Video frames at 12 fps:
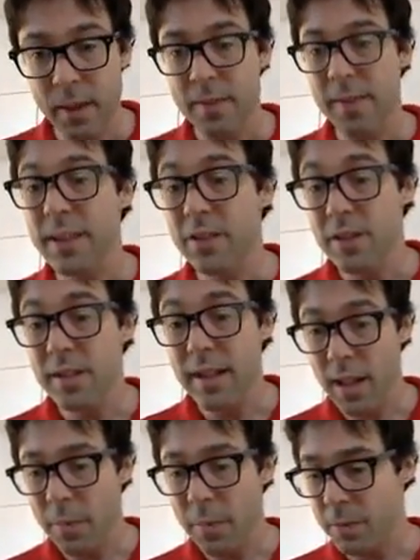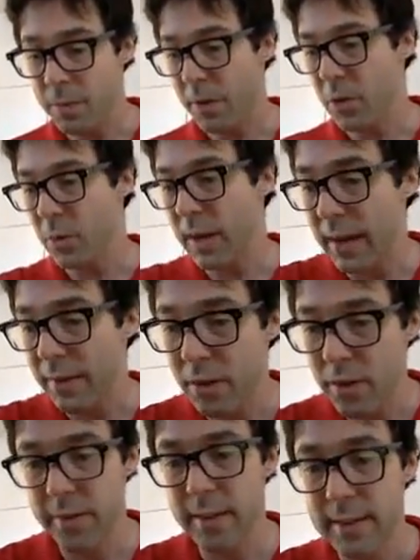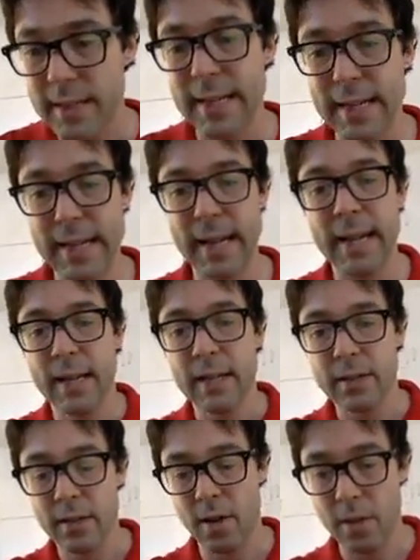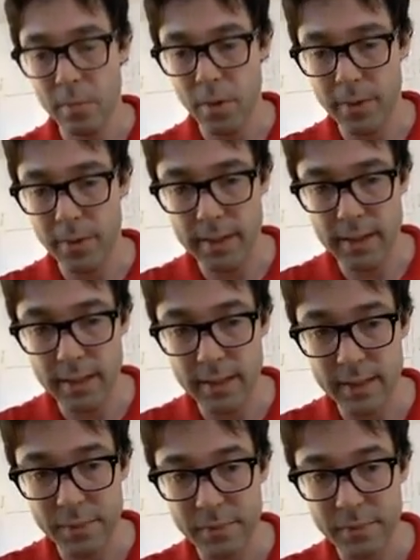that doesn't help us because we haven't got the DNA to complement it.